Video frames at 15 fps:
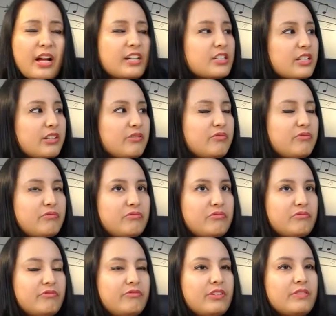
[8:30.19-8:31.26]
actually
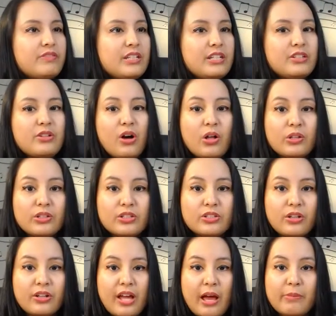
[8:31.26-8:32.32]
$15
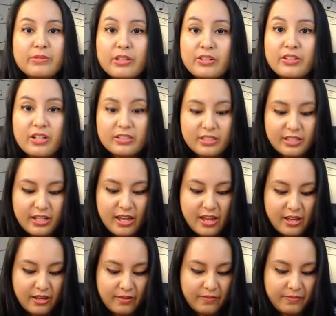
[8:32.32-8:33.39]
on
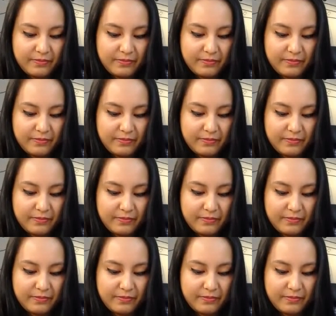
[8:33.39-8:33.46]
amazon.ca.